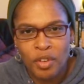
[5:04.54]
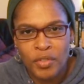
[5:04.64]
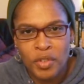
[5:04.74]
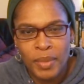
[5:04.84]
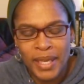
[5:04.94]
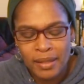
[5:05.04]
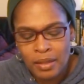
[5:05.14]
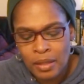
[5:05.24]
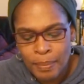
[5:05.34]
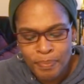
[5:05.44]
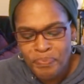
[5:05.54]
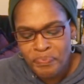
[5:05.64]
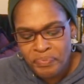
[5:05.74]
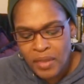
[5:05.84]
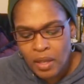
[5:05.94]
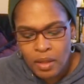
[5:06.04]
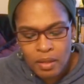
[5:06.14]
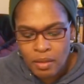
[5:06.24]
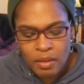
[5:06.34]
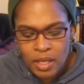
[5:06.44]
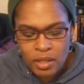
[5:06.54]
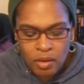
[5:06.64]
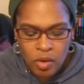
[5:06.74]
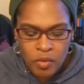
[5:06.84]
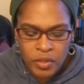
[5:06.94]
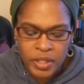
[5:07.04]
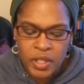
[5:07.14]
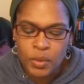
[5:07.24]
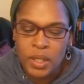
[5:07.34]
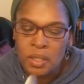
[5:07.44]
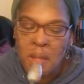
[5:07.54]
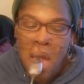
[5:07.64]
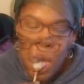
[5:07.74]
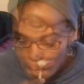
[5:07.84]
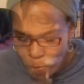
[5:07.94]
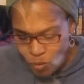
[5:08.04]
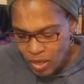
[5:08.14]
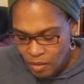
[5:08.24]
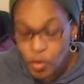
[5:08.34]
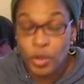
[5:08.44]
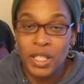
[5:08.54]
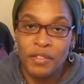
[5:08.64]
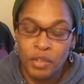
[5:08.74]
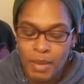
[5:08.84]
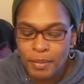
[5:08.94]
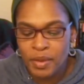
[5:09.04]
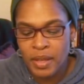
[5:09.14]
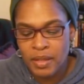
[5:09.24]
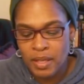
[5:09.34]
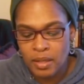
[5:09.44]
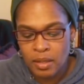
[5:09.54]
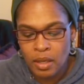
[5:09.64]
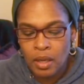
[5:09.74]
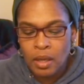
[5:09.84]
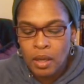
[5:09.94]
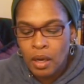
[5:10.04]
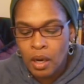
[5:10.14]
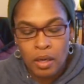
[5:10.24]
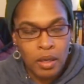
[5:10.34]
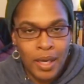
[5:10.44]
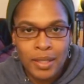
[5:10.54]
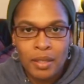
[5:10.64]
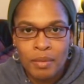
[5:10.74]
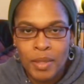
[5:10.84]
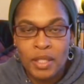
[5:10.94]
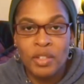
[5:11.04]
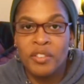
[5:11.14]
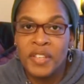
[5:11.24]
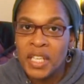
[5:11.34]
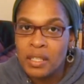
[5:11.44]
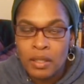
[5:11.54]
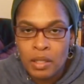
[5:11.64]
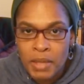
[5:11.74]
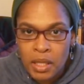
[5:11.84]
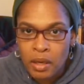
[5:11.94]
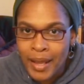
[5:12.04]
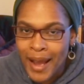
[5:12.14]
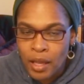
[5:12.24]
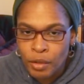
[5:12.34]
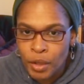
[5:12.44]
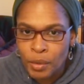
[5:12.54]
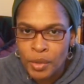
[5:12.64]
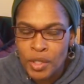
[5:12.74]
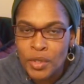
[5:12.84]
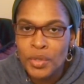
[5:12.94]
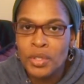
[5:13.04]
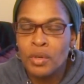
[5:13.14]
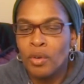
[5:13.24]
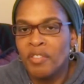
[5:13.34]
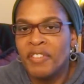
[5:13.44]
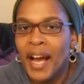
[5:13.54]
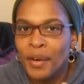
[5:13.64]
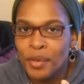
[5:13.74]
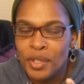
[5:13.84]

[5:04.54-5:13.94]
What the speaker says: a few bites. These aren't overly sweet. Now, of course, you have to remember that these are not, because they're vegan doesn't mean they're calorie reduced or fat